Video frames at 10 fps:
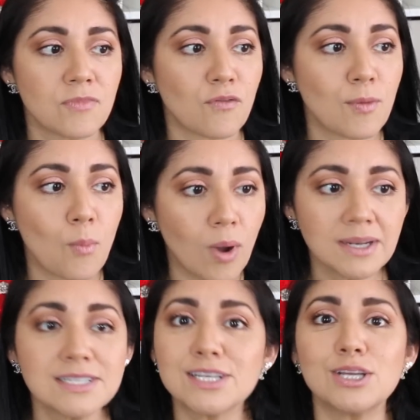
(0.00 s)
from
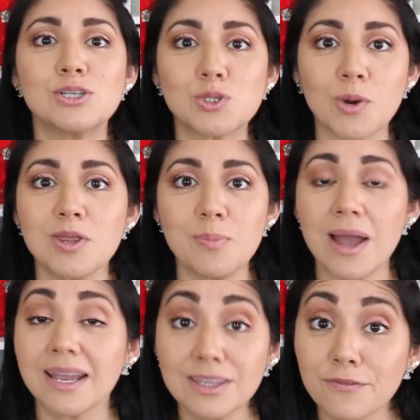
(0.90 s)
wanting to enjoy the
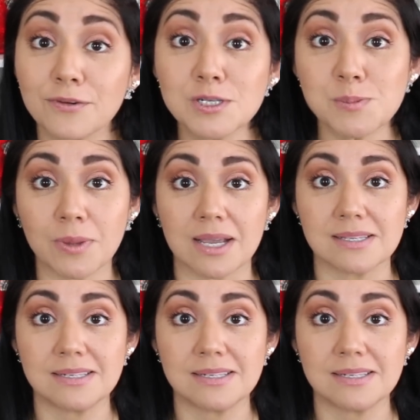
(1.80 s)
bag in the first place.